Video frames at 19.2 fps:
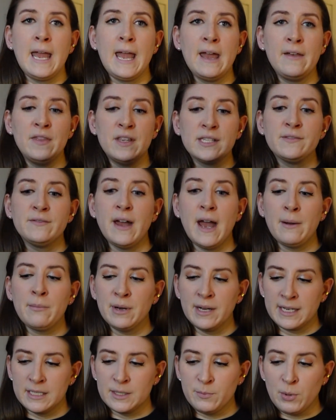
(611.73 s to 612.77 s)
And this
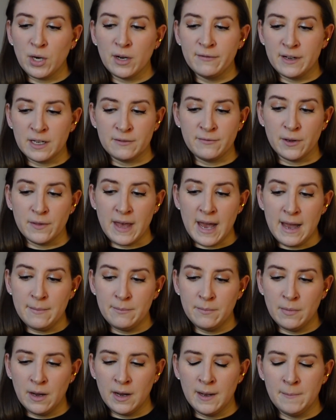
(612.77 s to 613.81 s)
fabric is perfect for
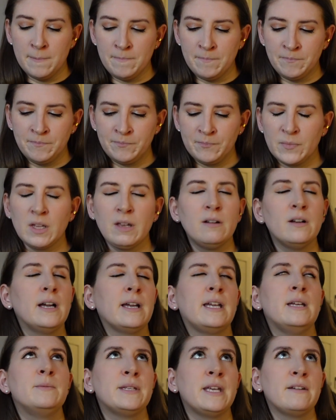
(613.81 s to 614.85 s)
that. I
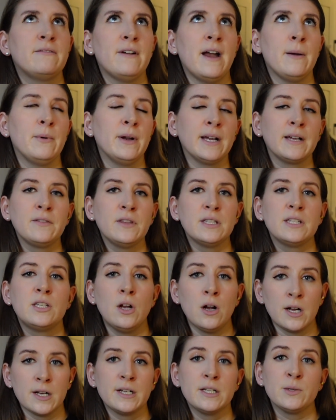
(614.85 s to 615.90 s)
keep saying fabric. This
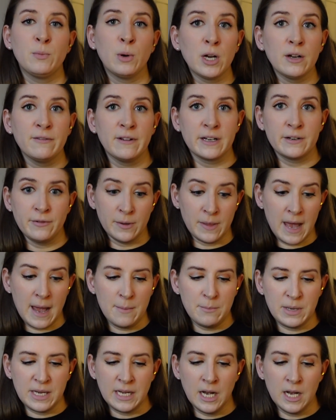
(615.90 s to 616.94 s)
yarn is perfect for
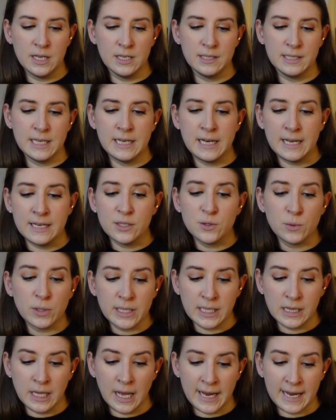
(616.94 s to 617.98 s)
that because it is
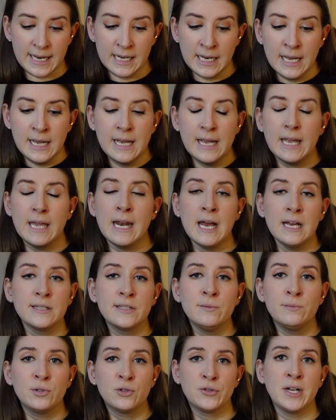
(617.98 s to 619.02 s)
really light it has
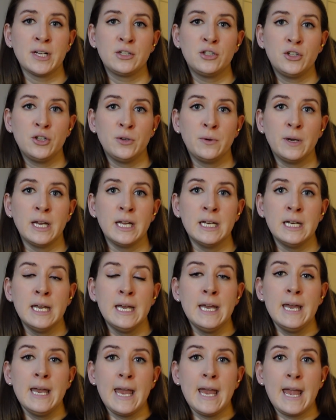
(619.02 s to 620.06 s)
some stretch to it,
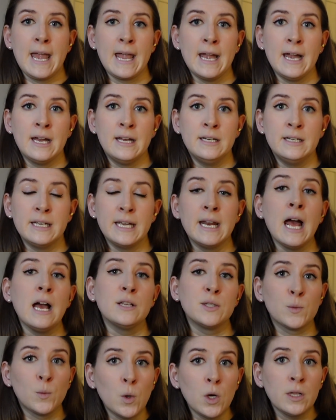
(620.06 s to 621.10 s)
and it
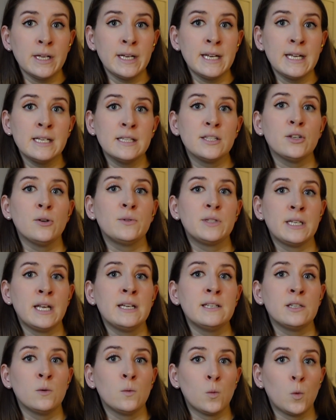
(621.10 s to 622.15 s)
has wool in it, so it's
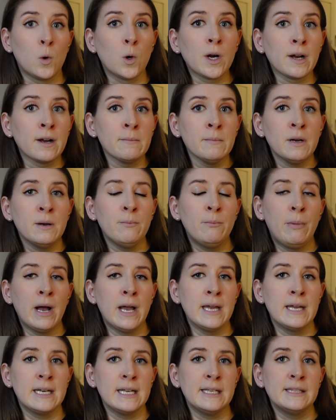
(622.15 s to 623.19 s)
nice and warm,
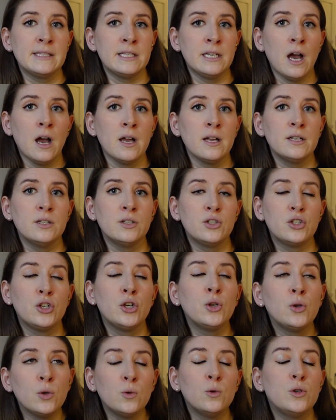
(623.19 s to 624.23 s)
but it's not
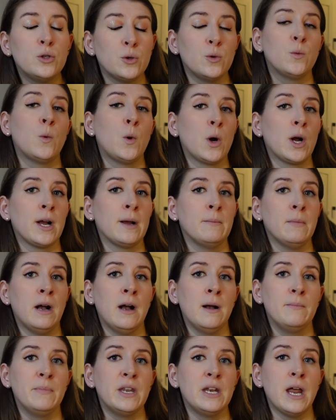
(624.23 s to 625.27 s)
too warm.
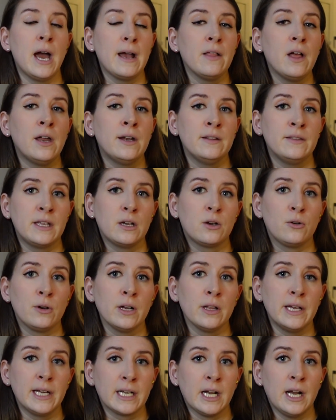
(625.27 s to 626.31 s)
The nylon and the
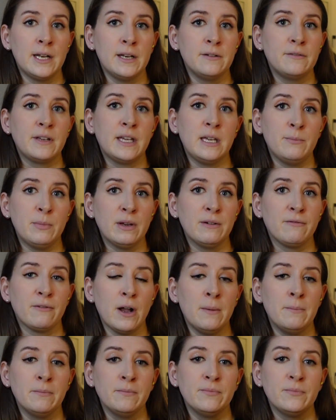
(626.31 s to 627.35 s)
acrylic kind of keep you
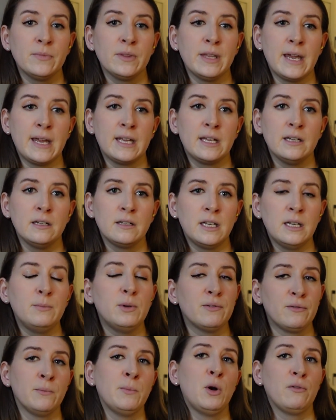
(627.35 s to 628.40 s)

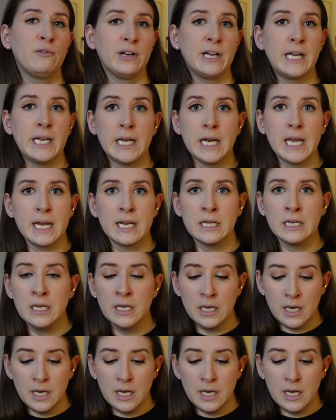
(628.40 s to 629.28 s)
from overheating.